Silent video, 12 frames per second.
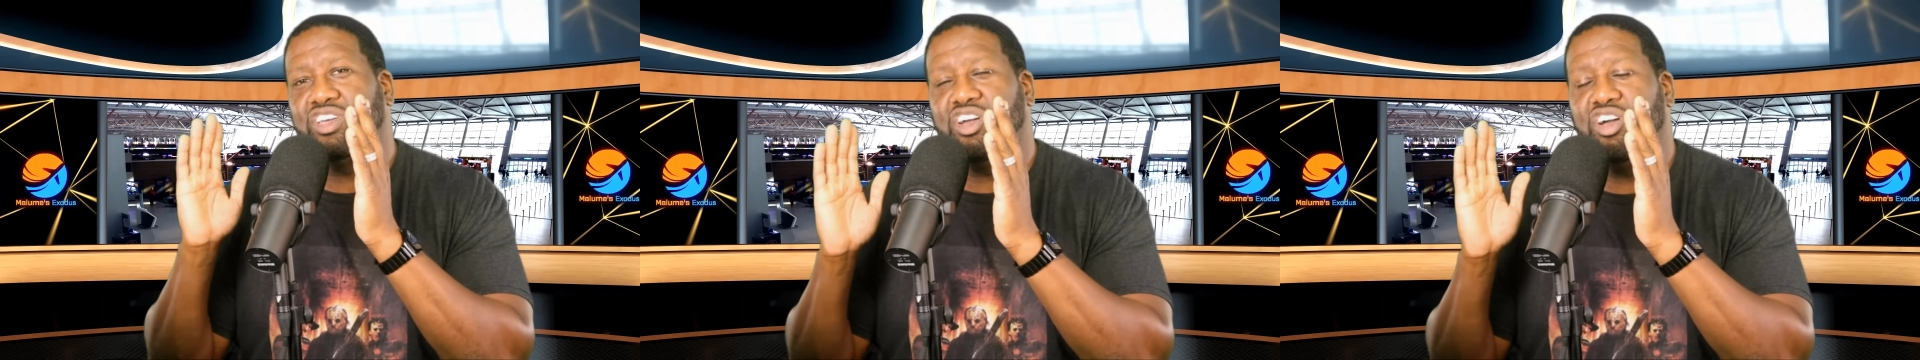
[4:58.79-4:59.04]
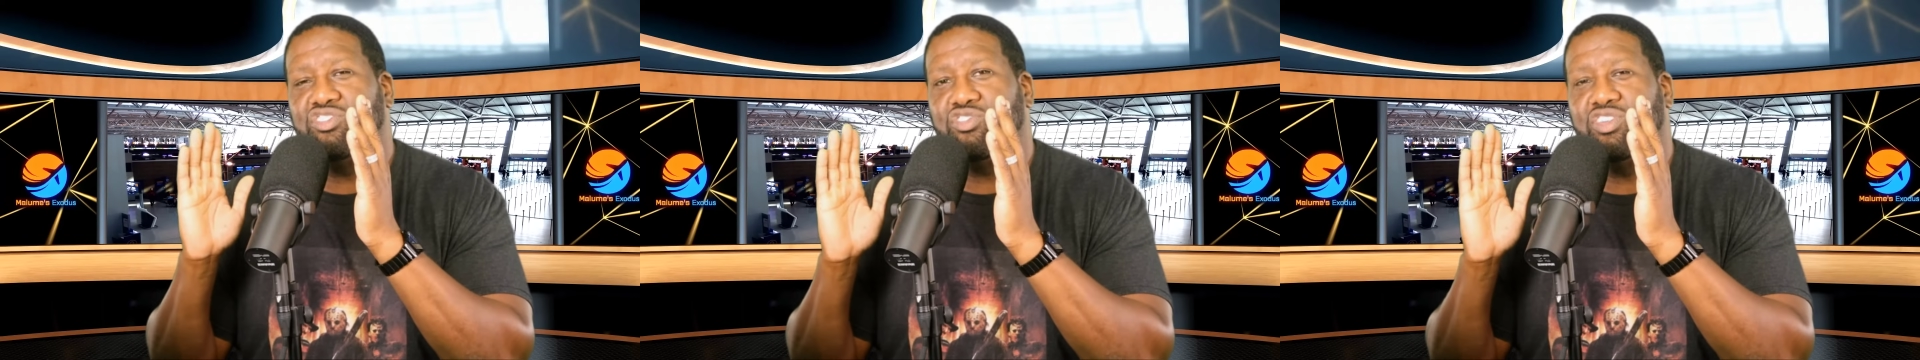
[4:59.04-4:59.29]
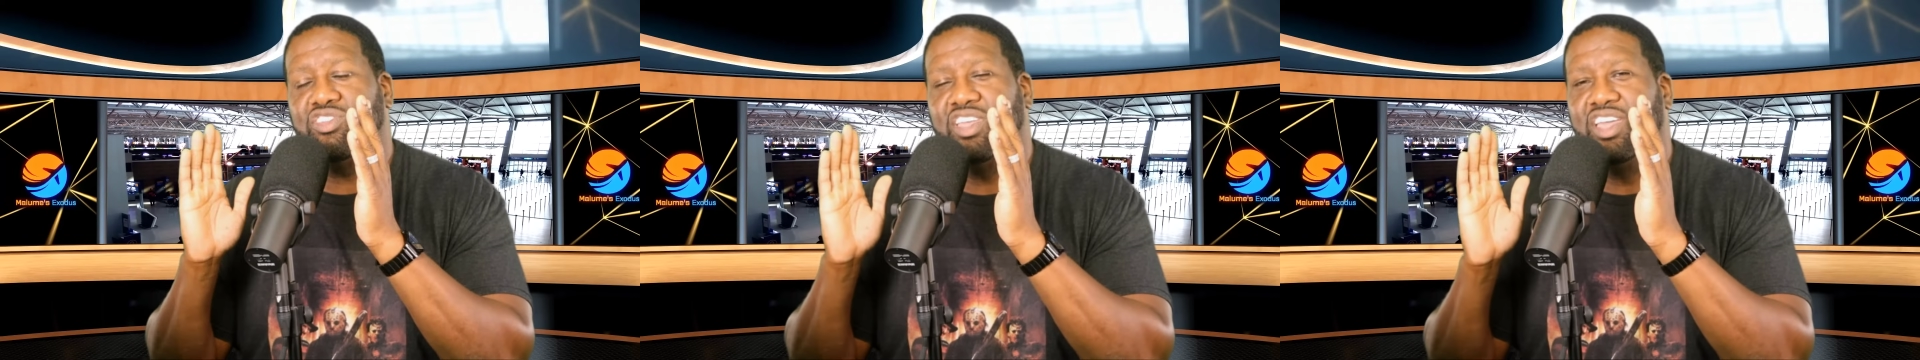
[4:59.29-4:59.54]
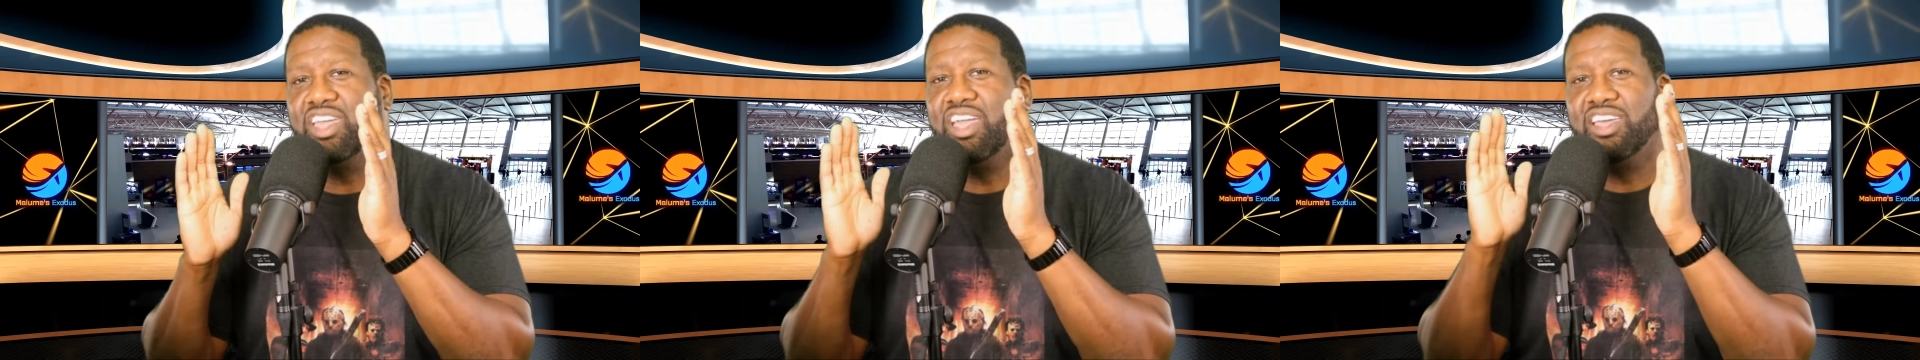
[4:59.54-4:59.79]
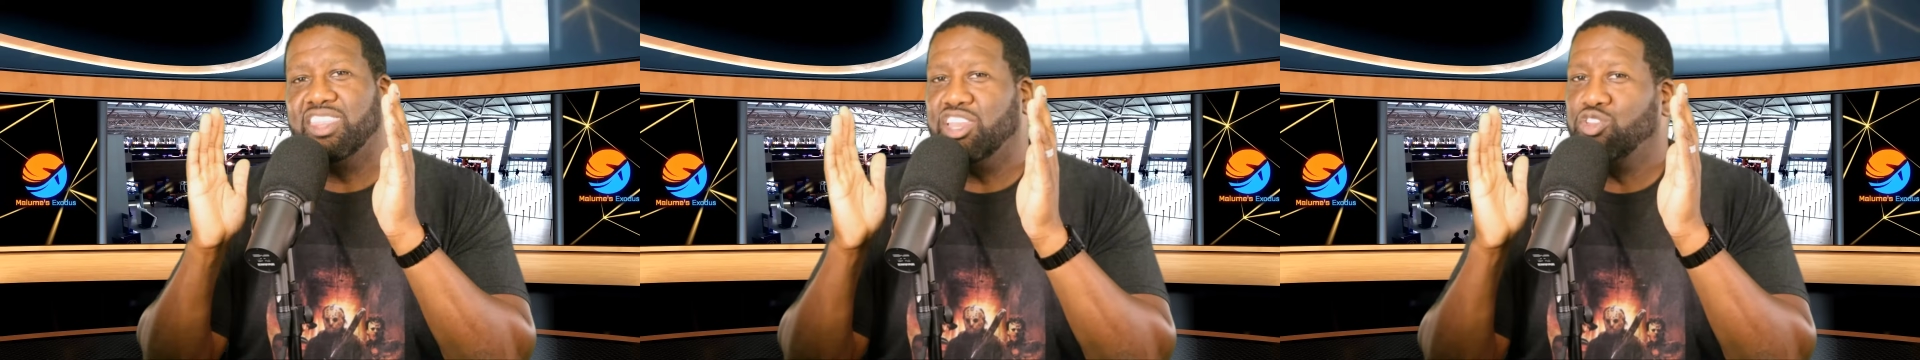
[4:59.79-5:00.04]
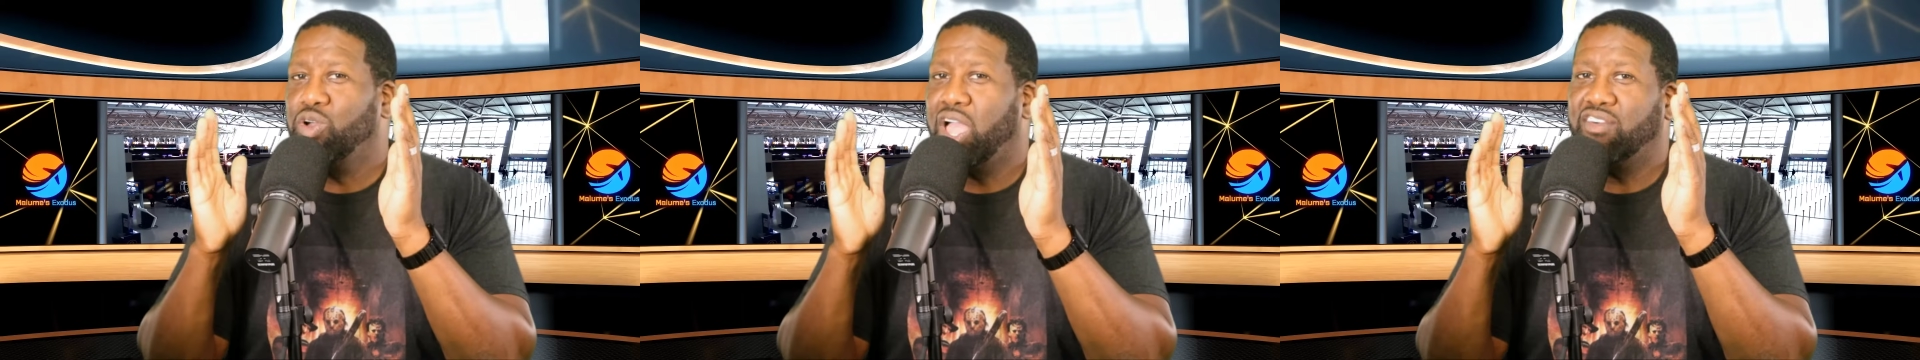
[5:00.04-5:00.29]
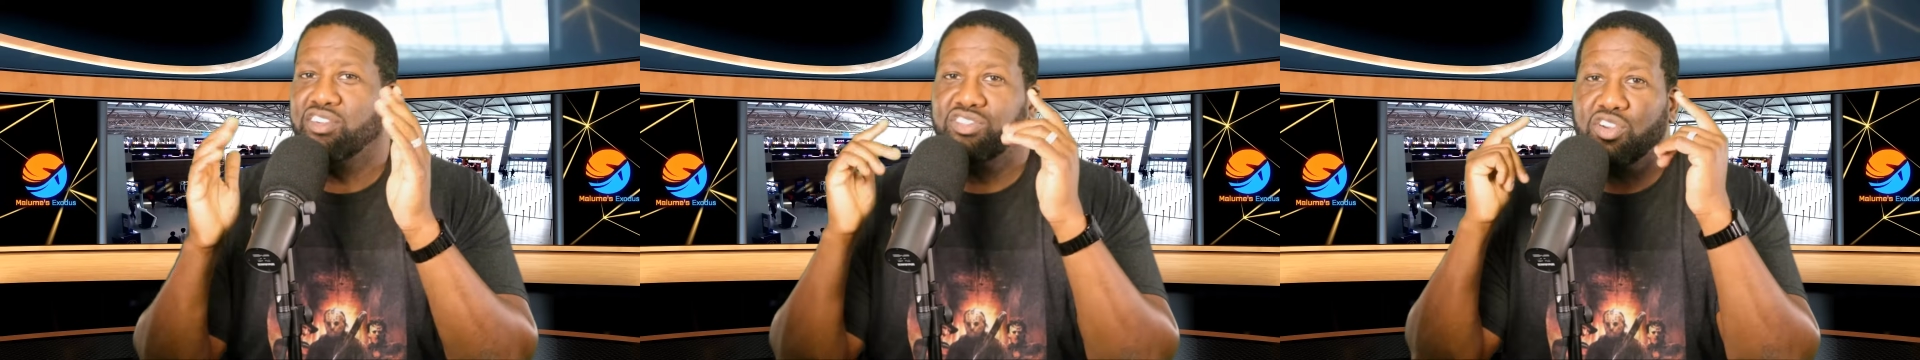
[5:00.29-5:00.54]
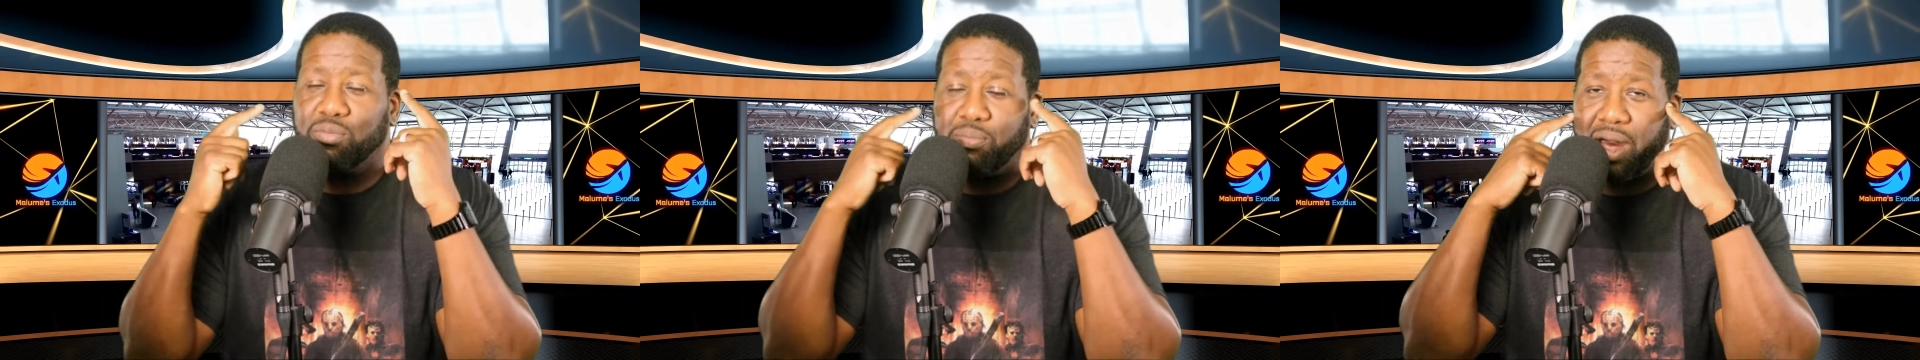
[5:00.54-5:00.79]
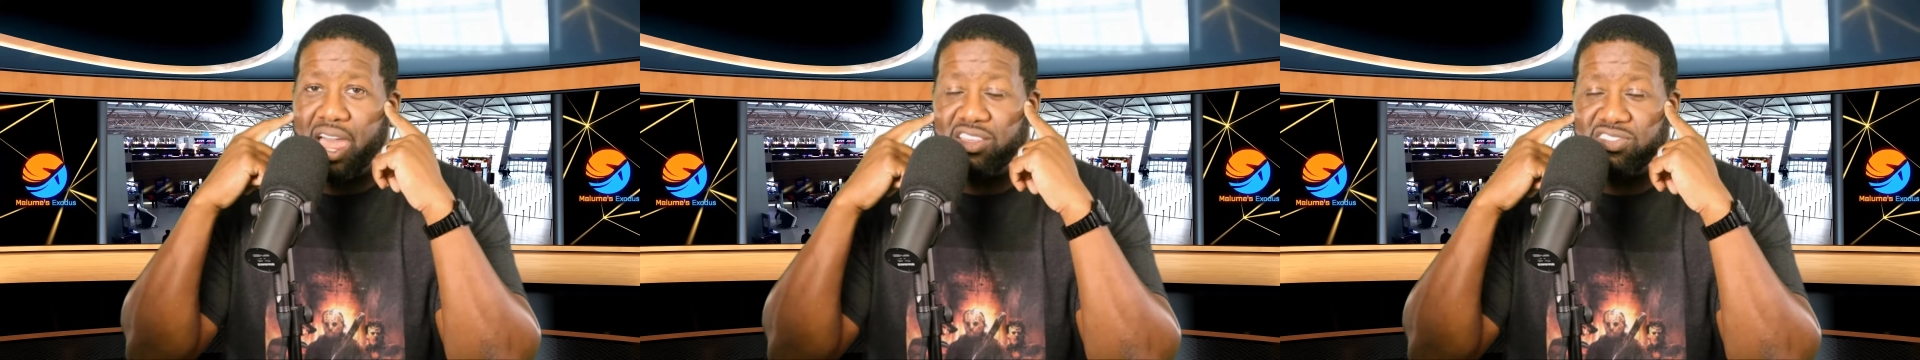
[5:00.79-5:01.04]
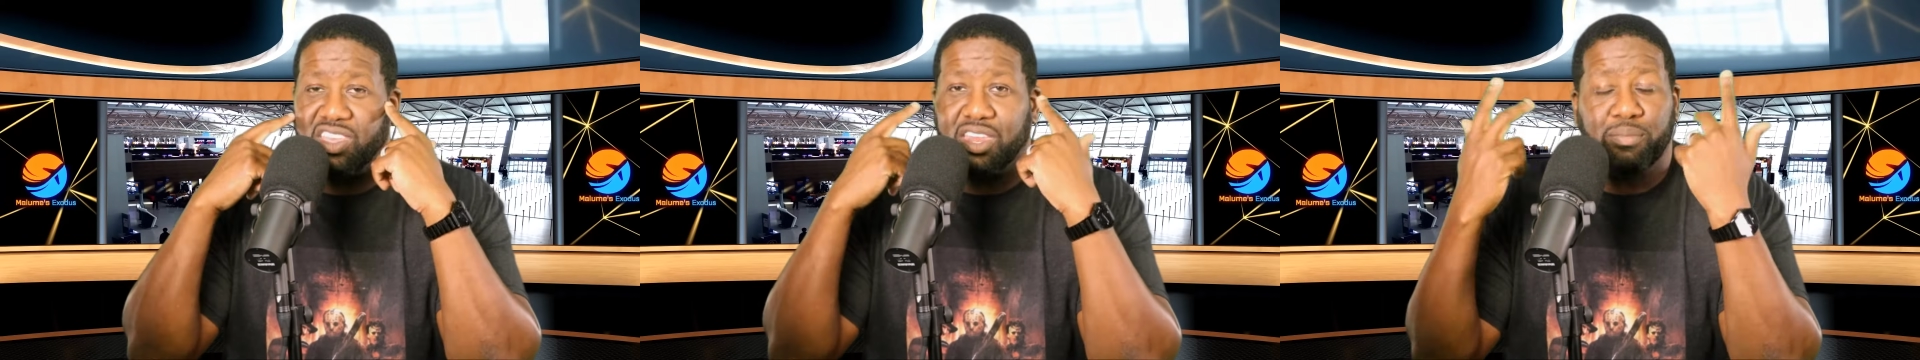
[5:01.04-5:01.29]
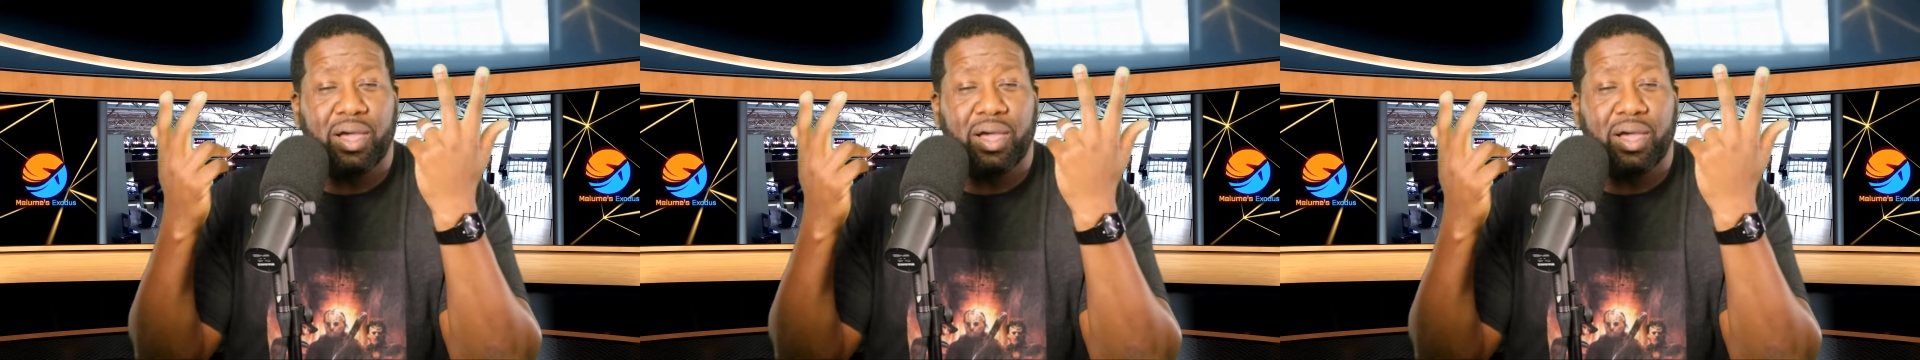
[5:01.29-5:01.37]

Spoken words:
countries, they do have a certain mindset